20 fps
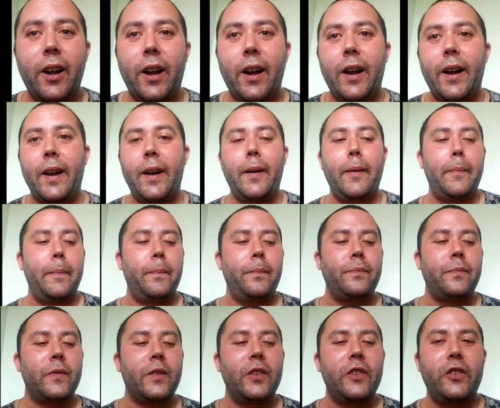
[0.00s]

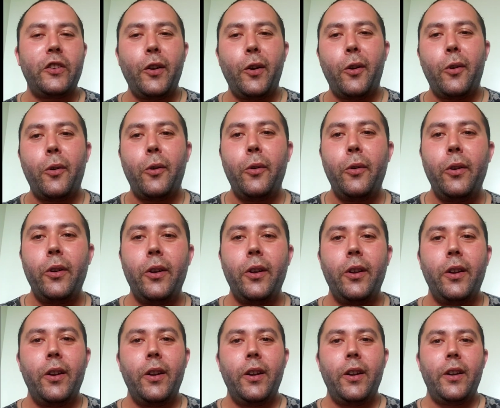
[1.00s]
So
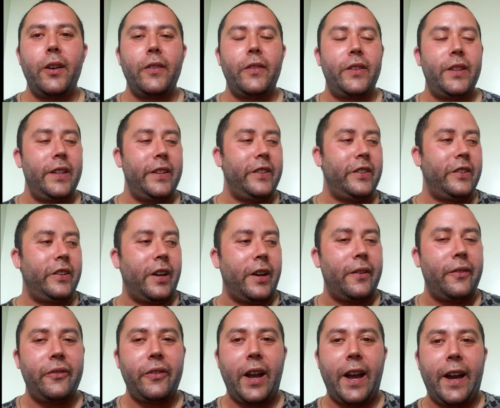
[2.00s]
this
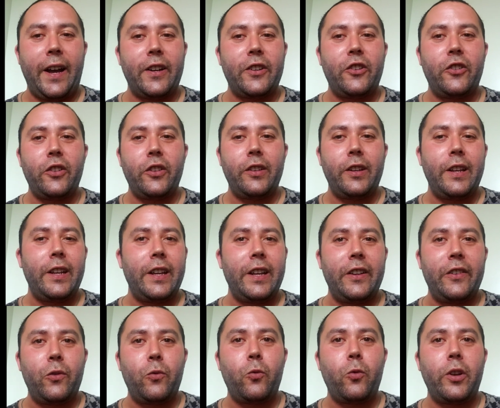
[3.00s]
stuff actually
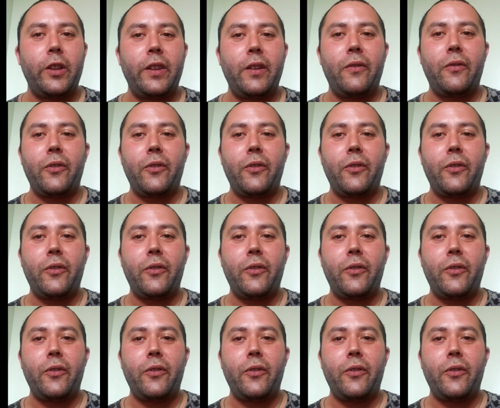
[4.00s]
is really